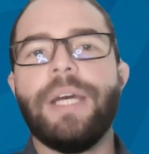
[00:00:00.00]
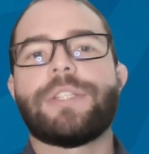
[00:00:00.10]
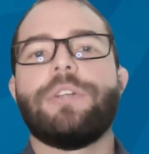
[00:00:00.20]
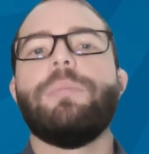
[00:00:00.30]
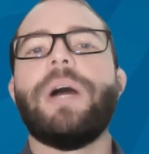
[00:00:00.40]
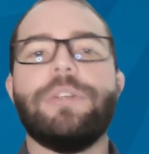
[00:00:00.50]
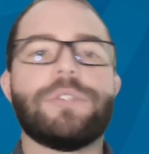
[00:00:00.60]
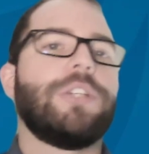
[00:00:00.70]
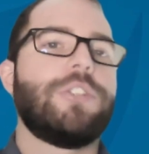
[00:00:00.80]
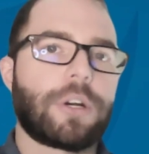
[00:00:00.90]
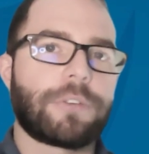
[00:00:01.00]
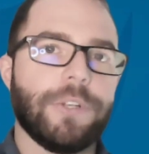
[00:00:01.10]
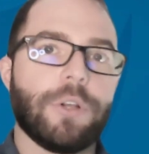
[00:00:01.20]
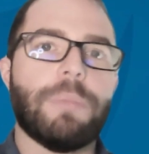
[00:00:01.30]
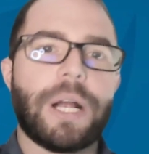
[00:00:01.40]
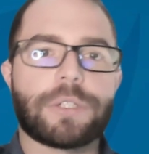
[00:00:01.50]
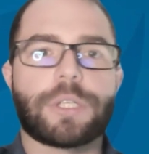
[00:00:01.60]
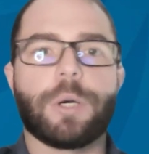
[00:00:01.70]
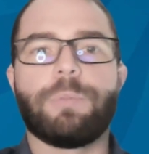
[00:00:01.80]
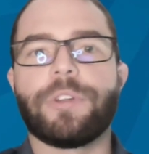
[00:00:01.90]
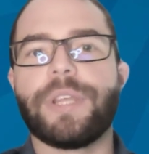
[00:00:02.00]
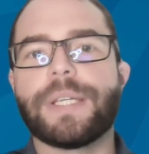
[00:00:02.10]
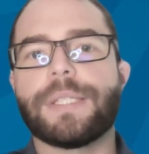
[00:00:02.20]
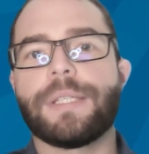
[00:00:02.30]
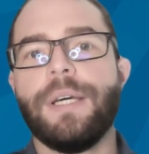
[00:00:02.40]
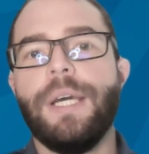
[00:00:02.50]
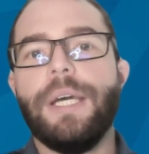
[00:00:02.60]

So you might use a dark field microscope for this.